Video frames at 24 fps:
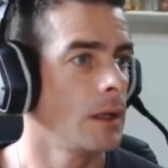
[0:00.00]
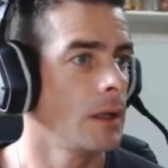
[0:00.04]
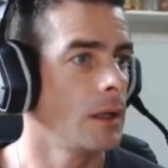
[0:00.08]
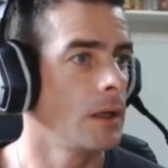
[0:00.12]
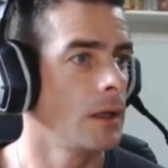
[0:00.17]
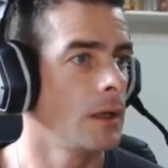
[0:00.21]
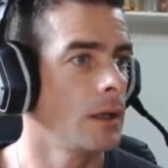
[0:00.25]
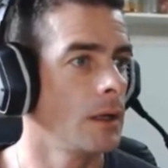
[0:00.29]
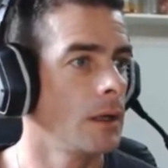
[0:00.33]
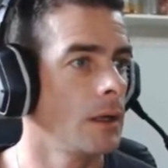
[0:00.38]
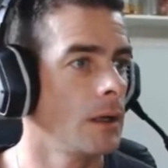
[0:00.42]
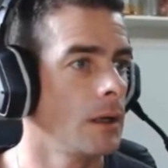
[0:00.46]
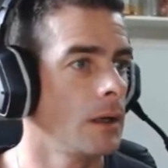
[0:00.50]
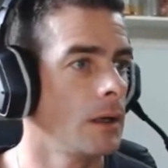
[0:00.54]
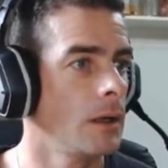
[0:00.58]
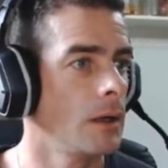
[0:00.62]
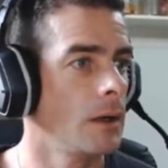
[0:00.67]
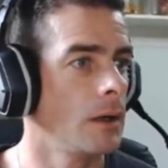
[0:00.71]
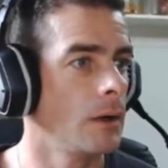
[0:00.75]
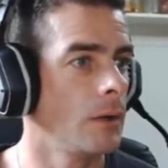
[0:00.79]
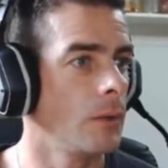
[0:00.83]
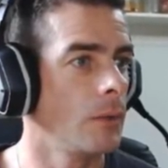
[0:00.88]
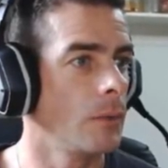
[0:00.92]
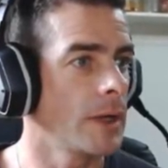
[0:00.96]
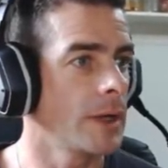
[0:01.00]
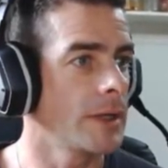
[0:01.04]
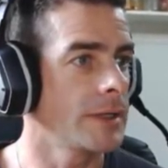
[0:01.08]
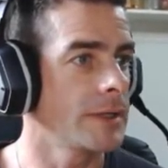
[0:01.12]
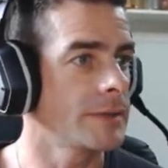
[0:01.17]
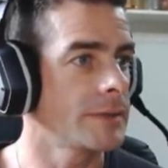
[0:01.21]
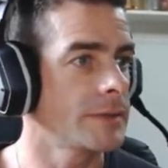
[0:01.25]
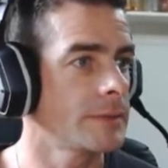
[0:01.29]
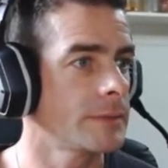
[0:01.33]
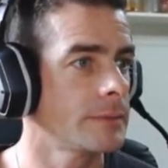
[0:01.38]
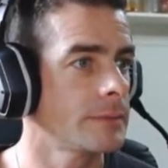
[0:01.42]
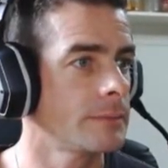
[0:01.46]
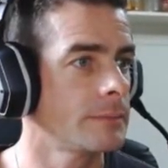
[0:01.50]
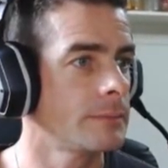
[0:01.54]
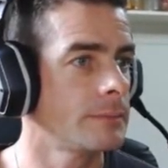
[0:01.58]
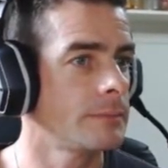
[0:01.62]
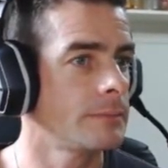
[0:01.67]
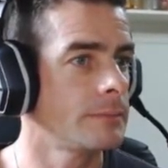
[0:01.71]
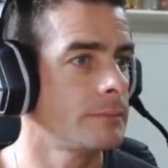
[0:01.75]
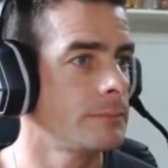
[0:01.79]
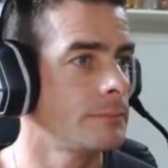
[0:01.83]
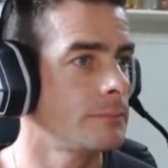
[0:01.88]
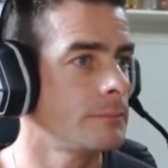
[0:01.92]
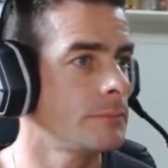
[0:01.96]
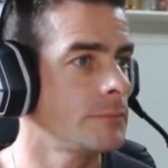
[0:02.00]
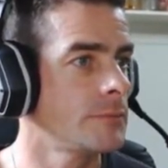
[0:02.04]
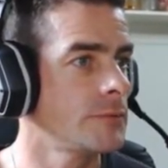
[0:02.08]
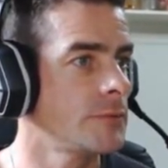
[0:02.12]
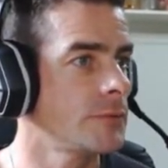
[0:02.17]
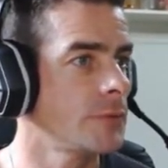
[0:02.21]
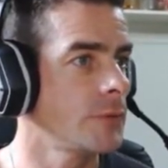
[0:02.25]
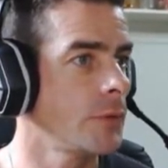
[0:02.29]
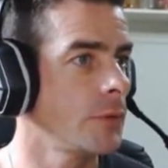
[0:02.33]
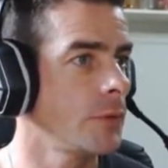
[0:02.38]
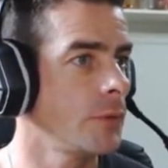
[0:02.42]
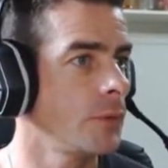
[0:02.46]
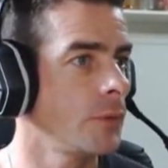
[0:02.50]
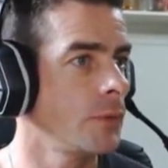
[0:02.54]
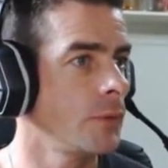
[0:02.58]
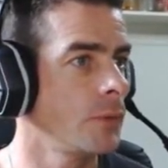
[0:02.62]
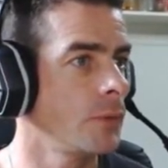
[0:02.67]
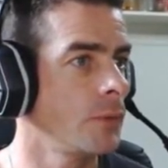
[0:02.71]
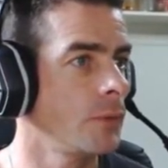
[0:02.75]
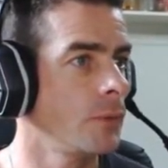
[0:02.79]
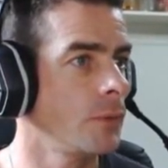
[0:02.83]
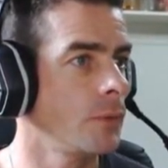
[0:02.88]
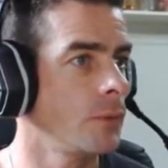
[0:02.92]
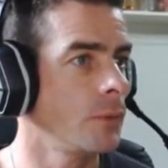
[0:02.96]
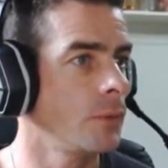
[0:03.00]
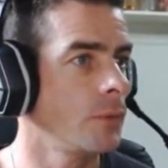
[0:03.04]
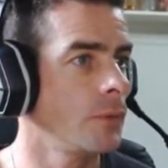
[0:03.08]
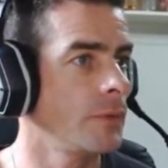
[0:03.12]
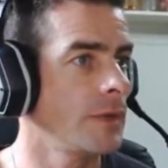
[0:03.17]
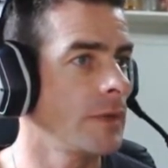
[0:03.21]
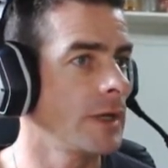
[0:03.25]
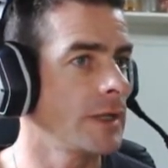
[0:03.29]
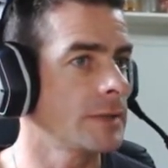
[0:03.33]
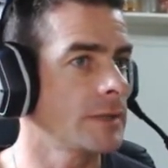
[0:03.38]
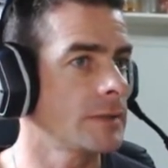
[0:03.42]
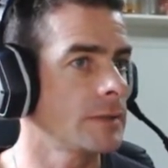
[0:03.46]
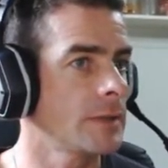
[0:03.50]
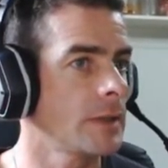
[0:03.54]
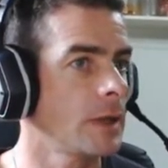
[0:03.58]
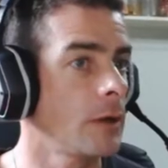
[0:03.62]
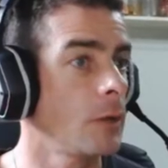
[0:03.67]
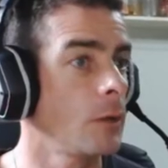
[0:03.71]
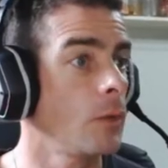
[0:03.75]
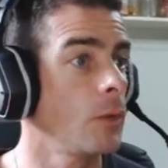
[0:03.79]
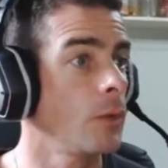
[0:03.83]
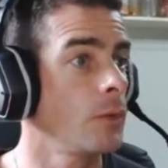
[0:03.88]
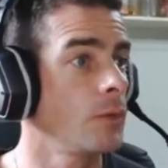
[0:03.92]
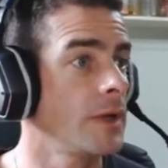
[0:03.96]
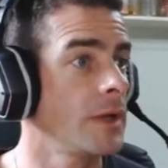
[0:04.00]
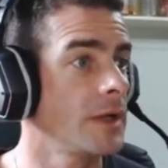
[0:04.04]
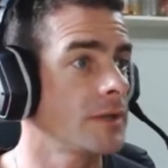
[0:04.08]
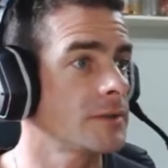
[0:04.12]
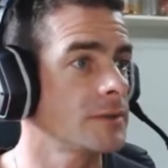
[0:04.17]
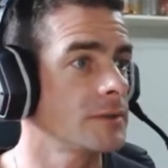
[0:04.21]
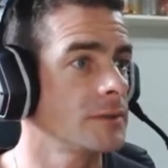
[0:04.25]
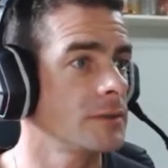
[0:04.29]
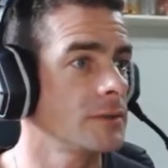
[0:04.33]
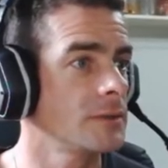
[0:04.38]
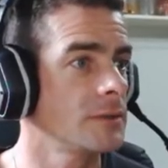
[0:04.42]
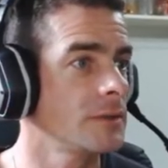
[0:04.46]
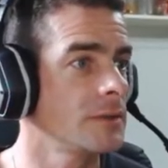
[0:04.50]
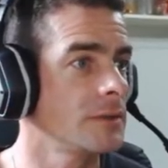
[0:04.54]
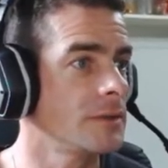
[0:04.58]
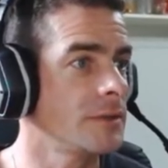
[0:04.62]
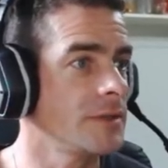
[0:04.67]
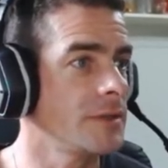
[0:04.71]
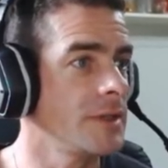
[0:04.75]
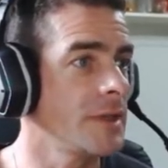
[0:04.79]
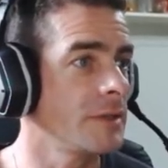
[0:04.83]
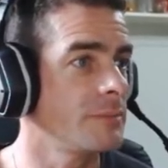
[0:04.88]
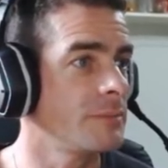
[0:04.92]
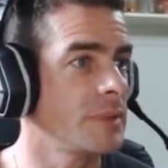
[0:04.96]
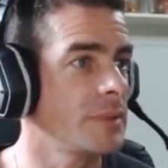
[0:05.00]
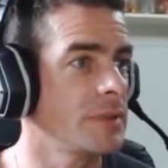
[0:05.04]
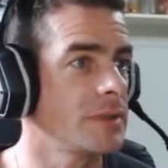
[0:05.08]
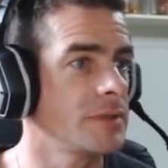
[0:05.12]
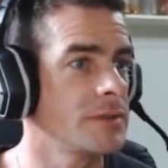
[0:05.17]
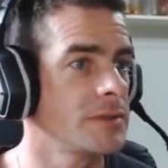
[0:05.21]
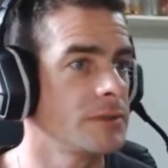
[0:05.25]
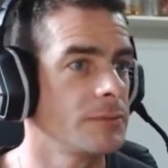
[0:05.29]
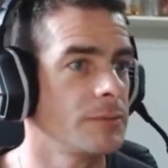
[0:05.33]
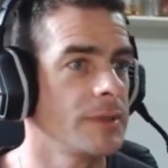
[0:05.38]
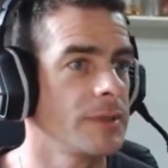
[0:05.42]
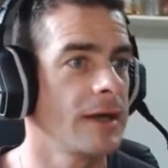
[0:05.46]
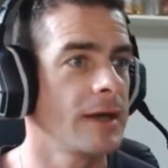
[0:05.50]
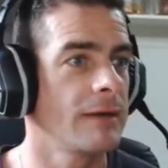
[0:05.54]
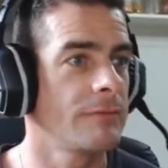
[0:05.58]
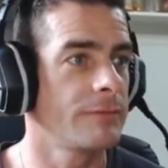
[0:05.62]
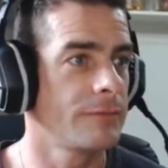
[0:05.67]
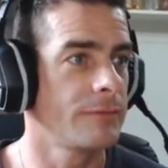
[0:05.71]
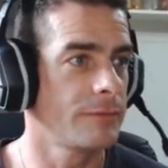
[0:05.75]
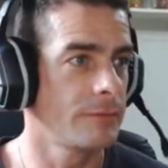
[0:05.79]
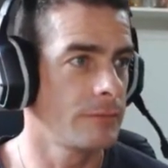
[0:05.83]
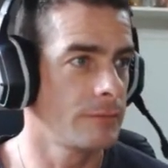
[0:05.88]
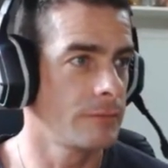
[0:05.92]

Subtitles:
All right, so that, oh no, that's not it yet, because we have